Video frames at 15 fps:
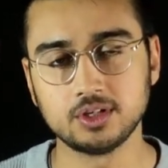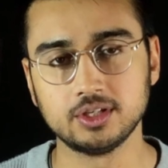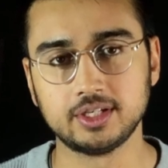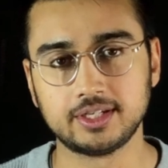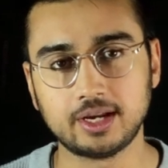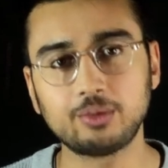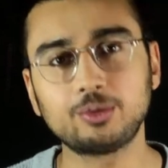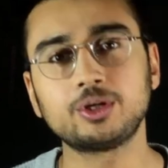
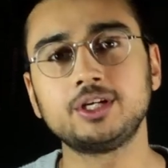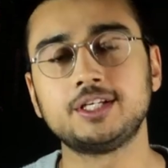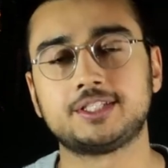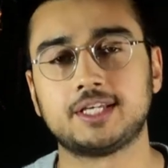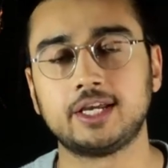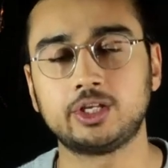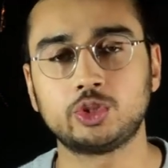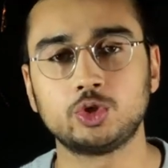Now we're going to
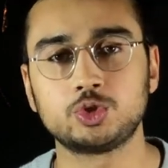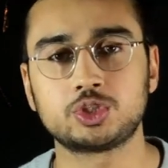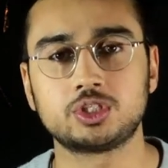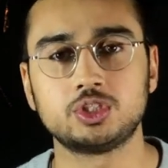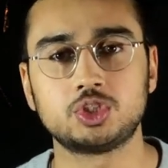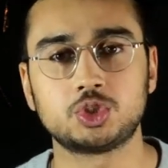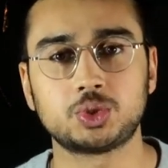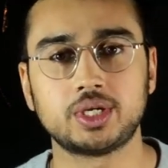take those
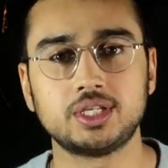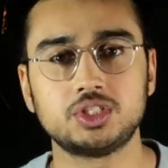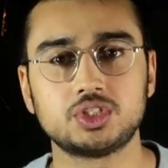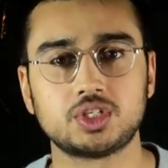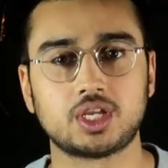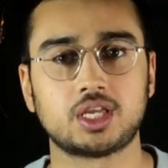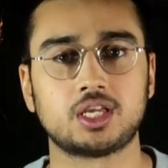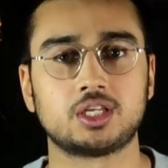constraints
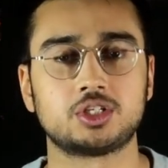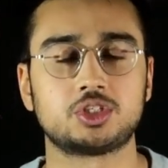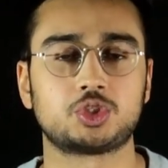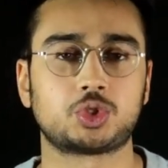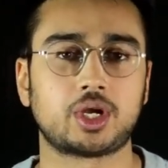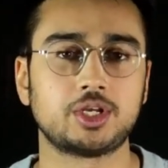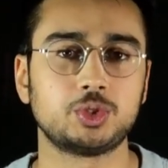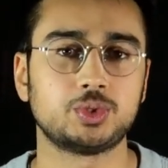and
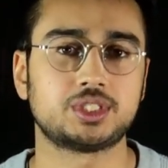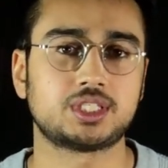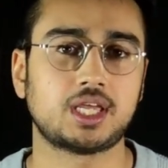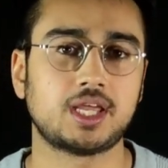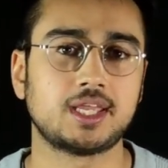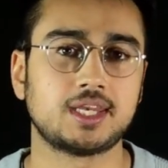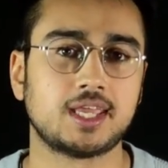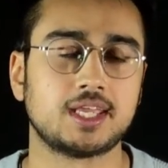try to
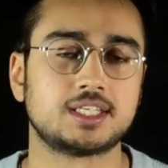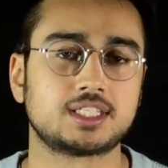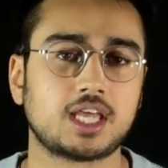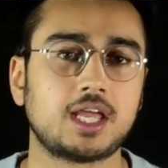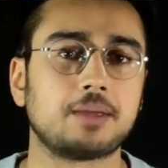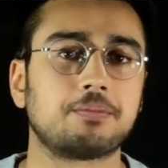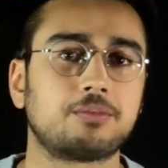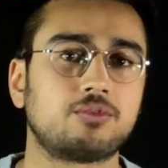assign a
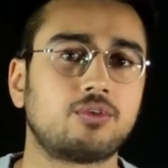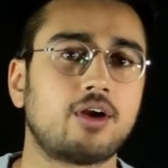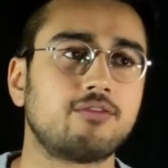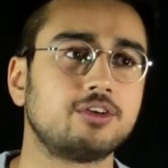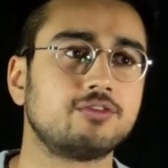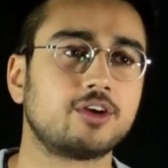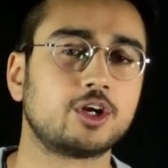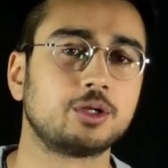type for every
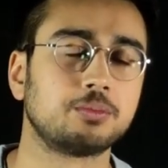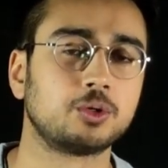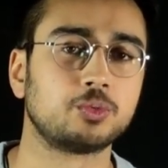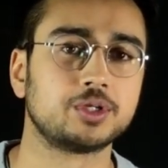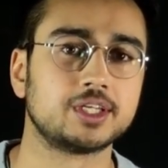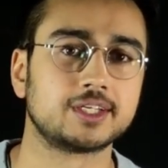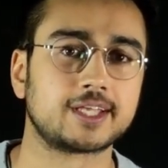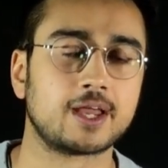variable we
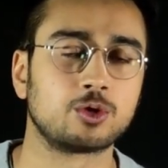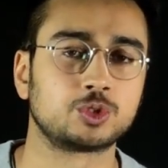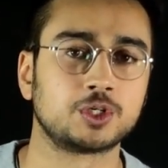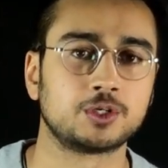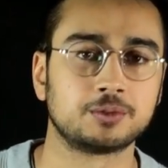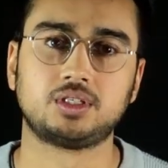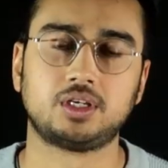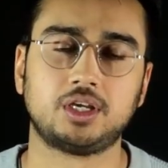encounter.
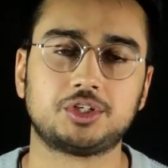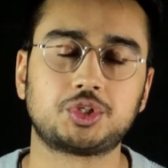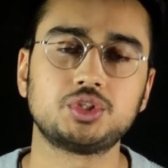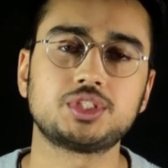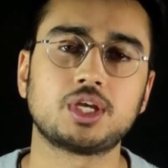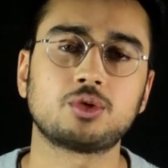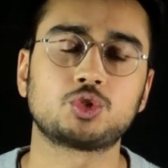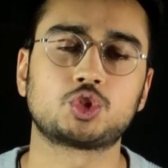It turns
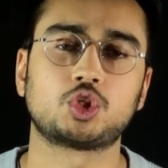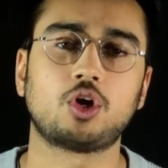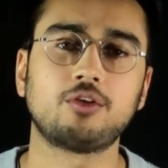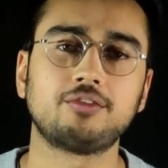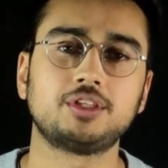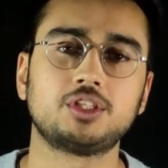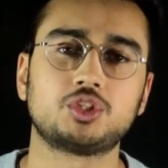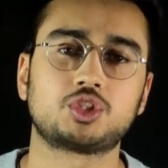out
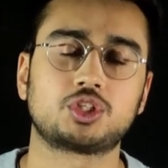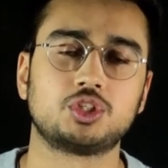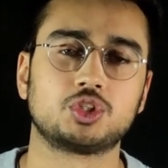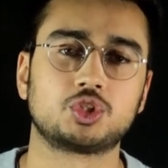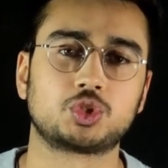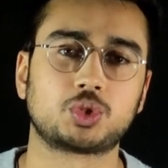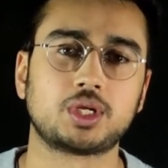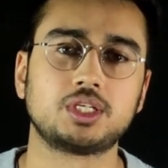solving this
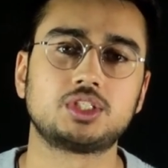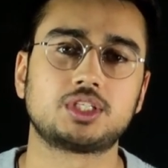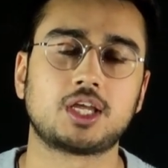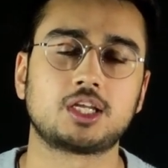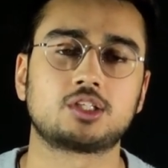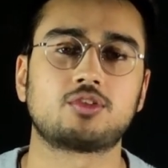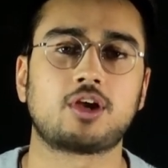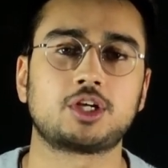constraint
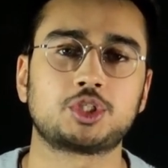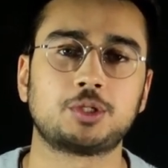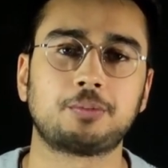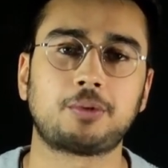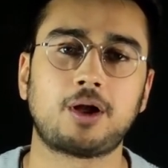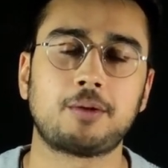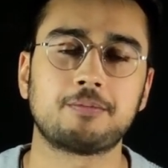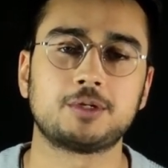satisfaction
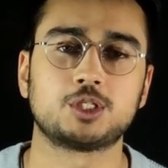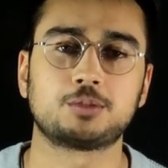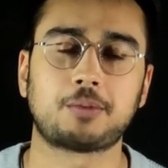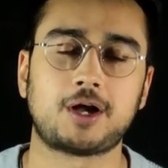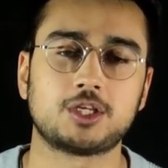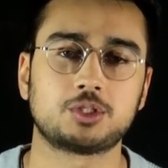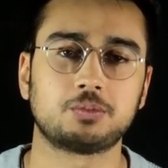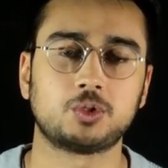problem is
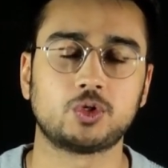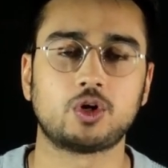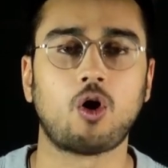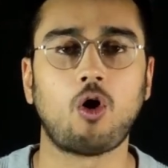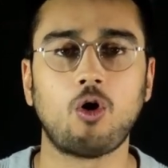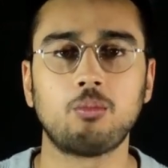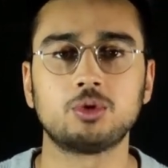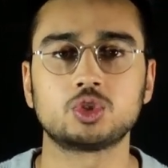possible in
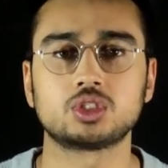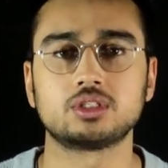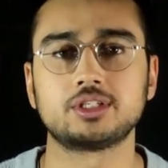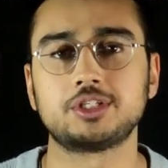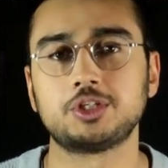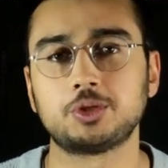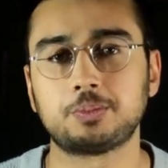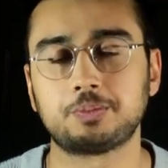almost
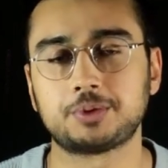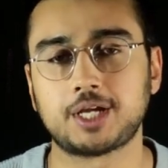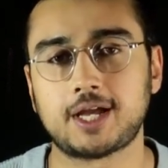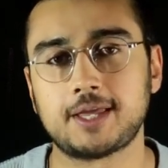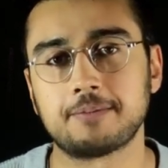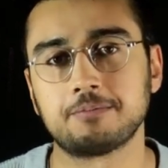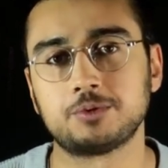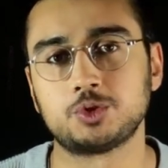linear
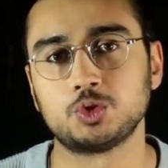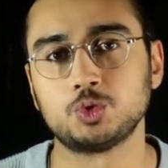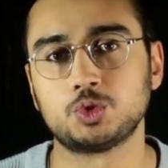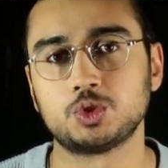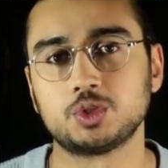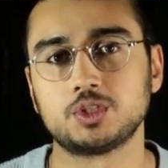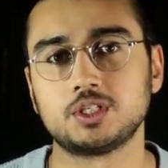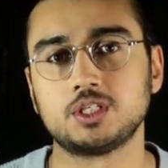time due to
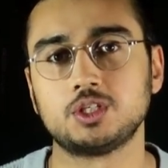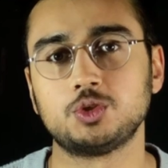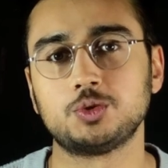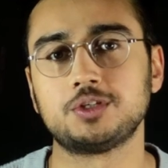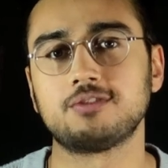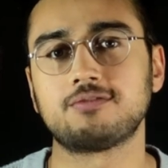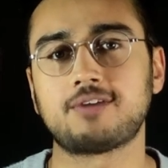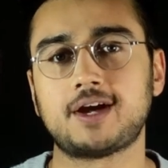the
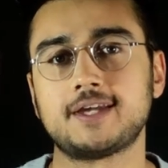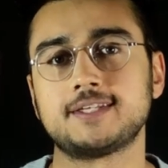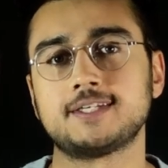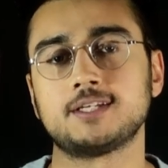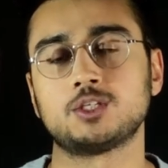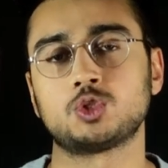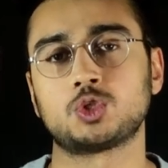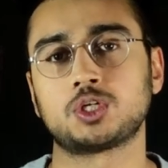union-find data
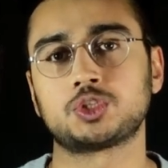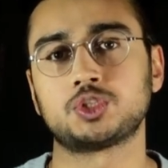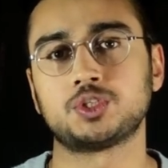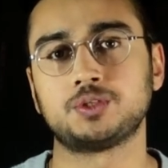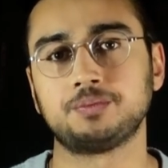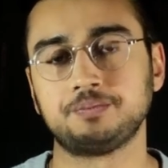structure.